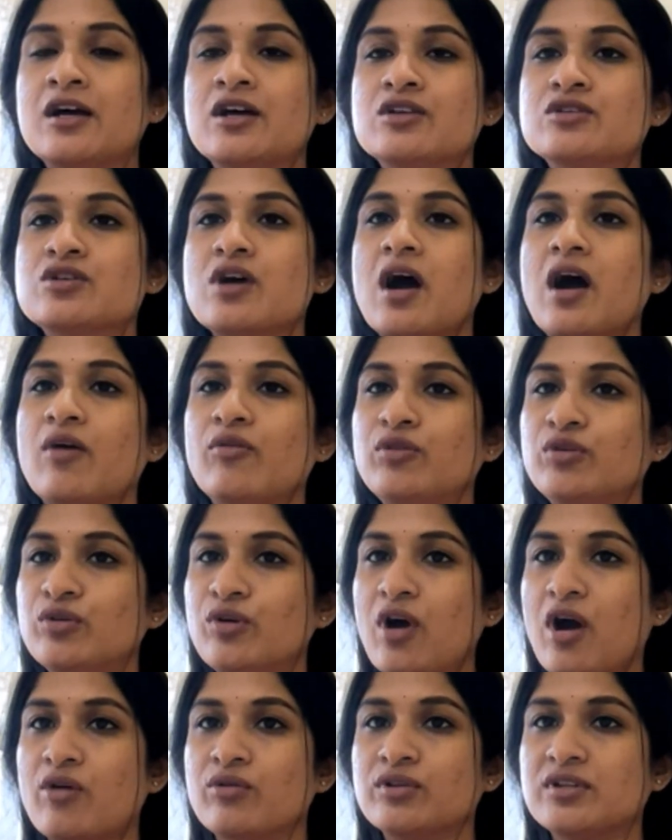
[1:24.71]
So how to
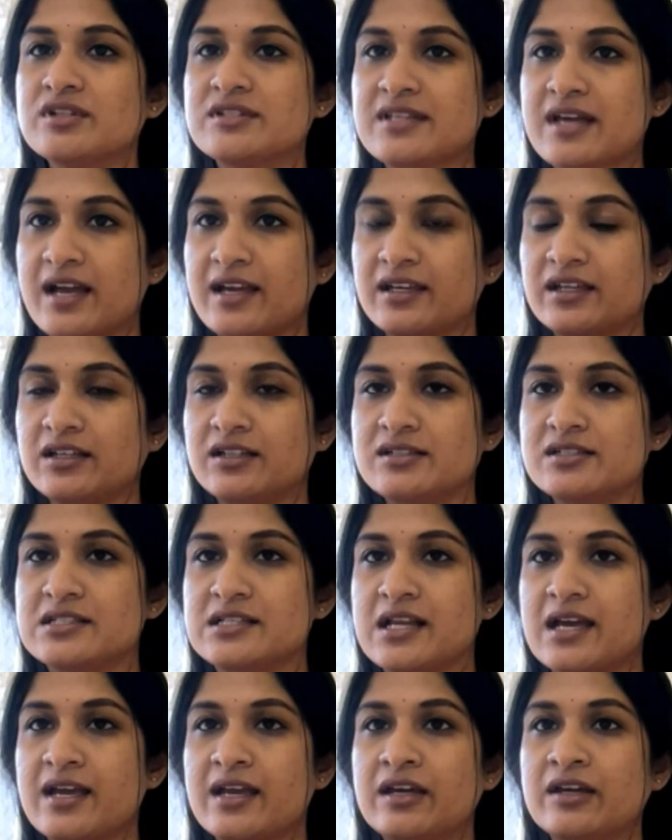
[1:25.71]
count the cycle is
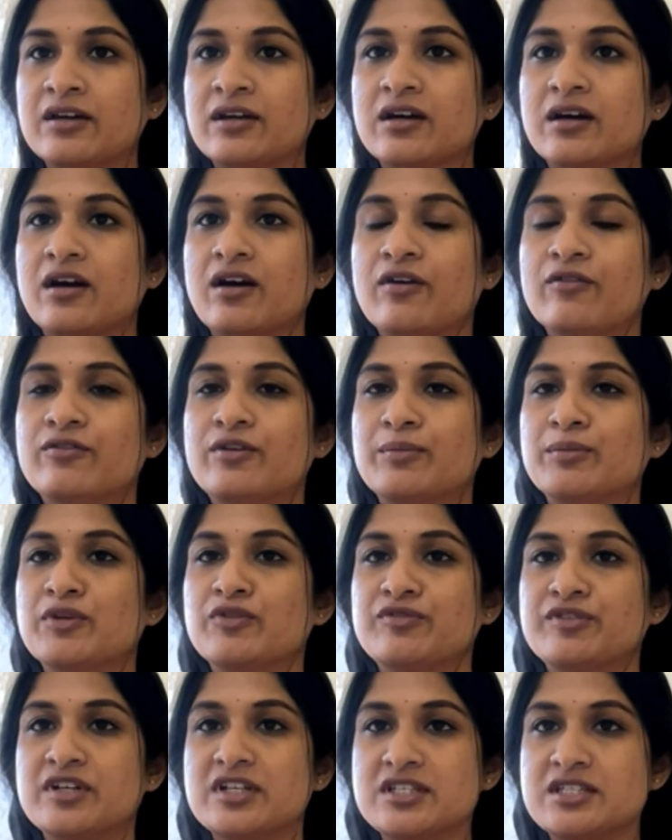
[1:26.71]
like from
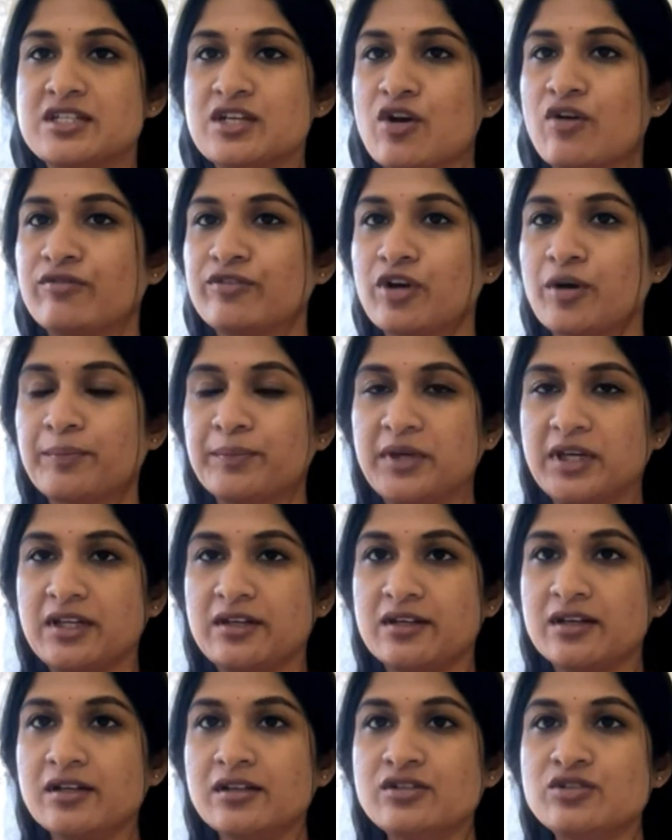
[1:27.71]
the first day of your
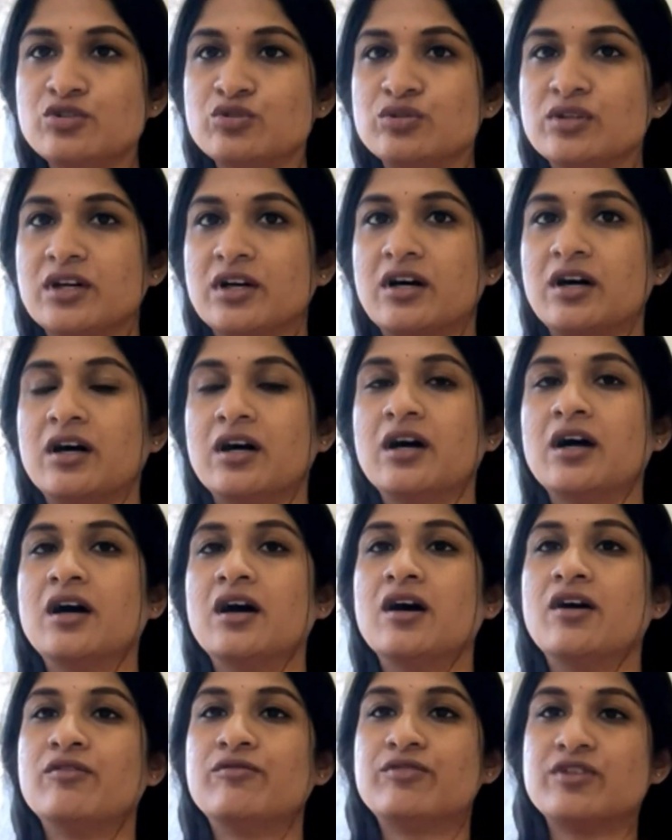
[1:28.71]
period to the
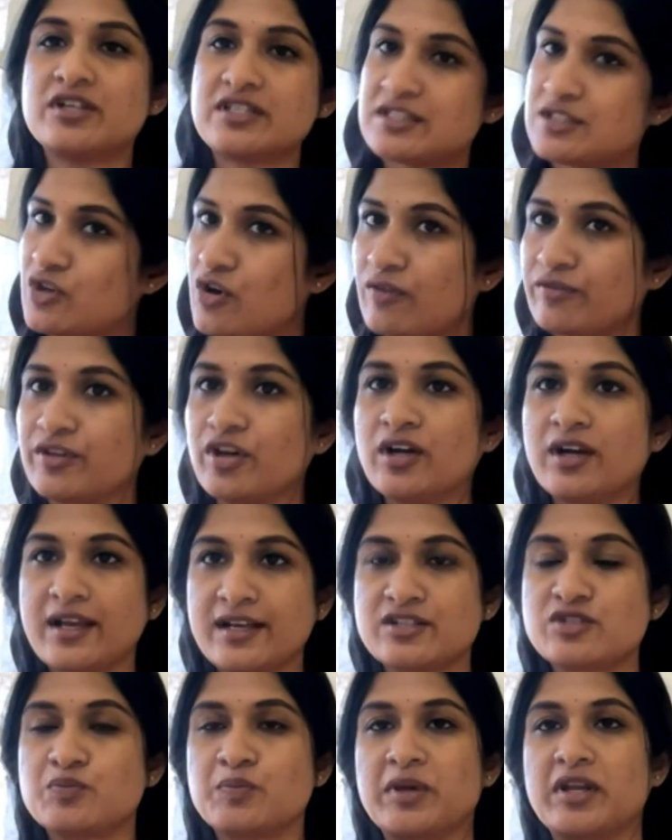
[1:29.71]
first day of your
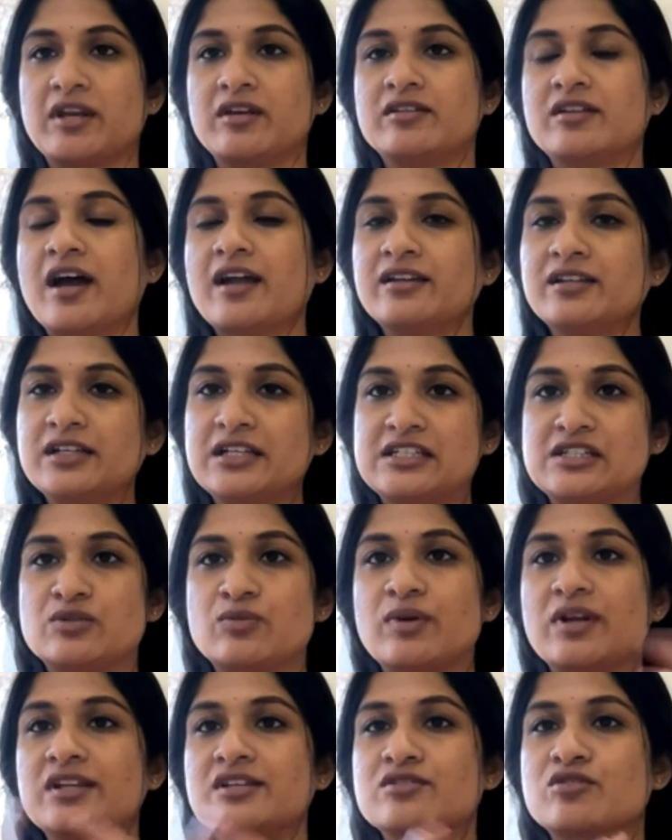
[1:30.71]
next period. That
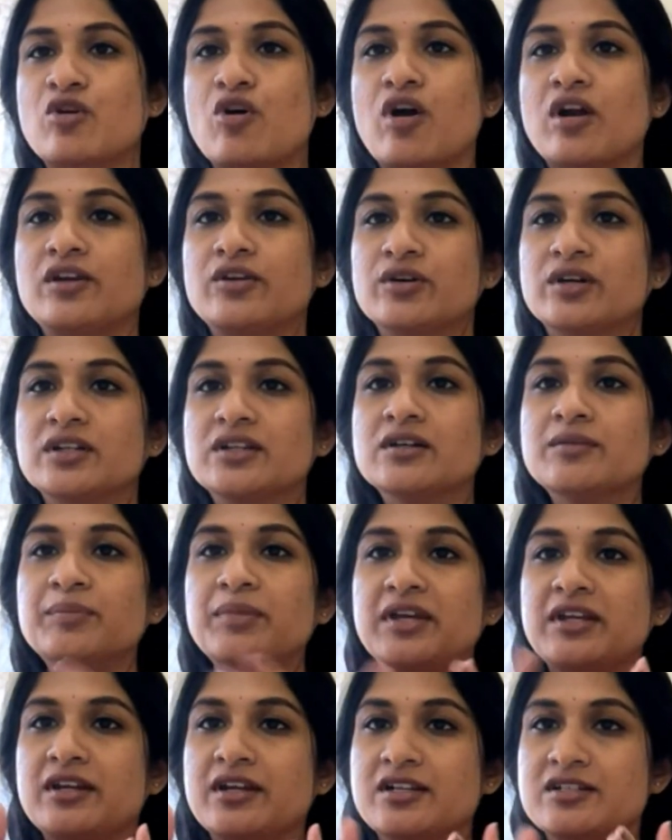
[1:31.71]
interval is called your the
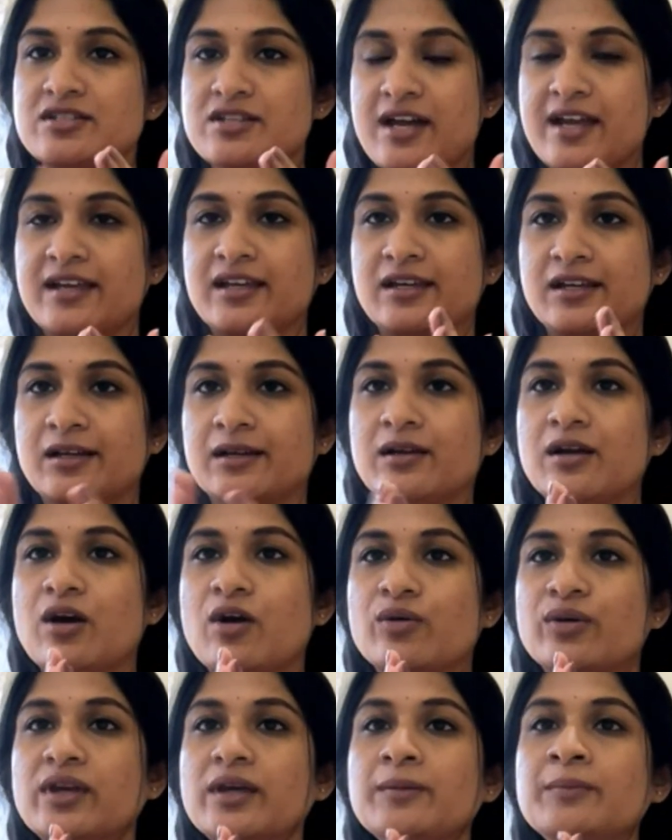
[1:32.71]
period cycle.
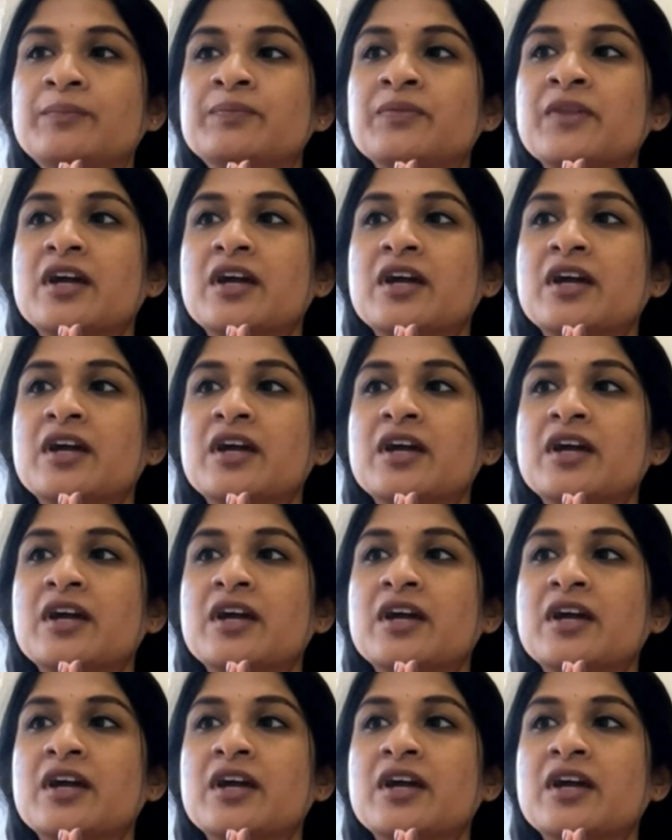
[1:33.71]
Okay.